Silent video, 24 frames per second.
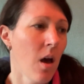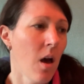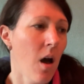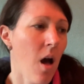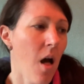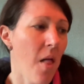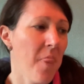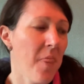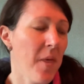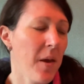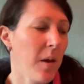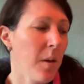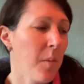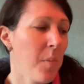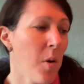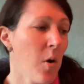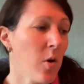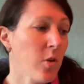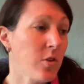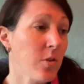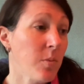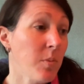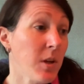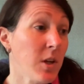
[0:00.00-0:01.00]
I think
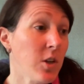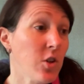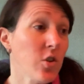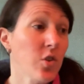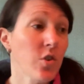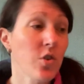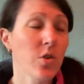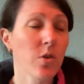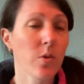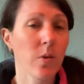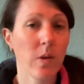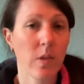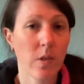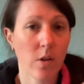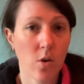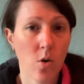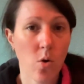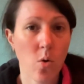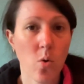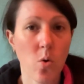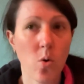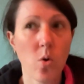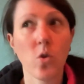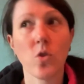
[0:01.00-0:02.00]
possibly just doing the
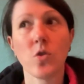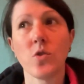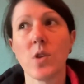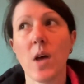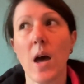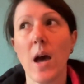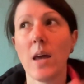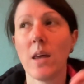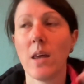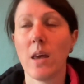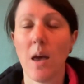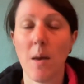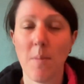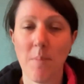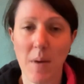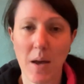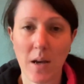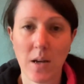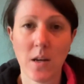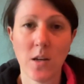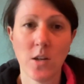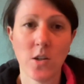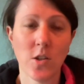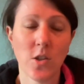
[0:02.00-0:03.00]
course and getting
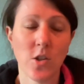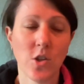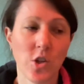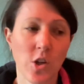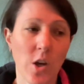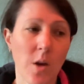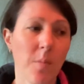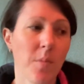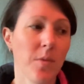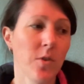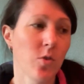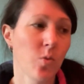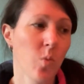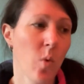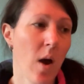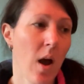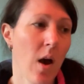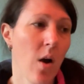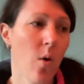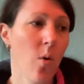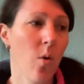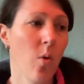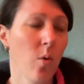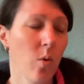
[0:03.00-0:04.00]
back into the gym as
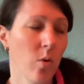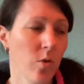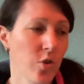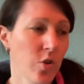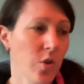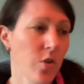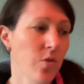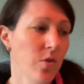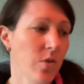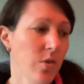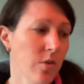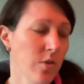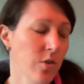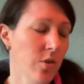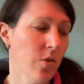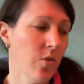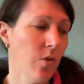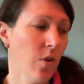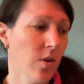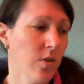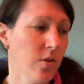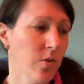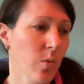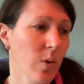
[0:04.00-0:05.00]
well, two
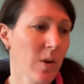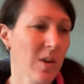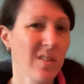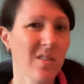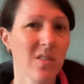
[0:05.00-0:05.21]
nights a week.